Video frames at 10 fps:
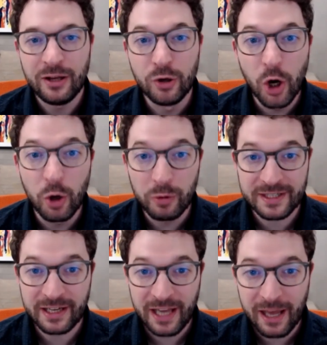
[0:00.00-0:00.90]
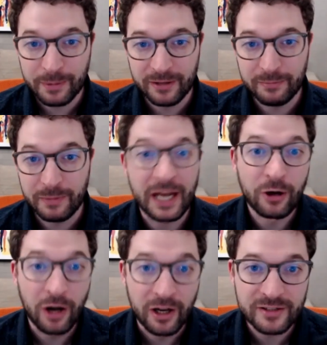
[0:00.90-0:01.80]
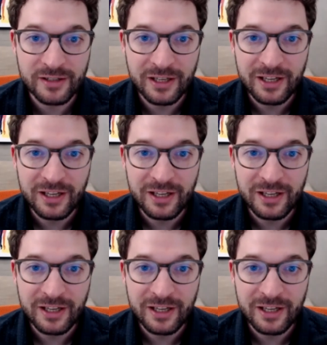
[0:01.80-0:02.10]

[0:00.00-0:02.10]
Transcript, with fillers: know what's going to happen, but I can't.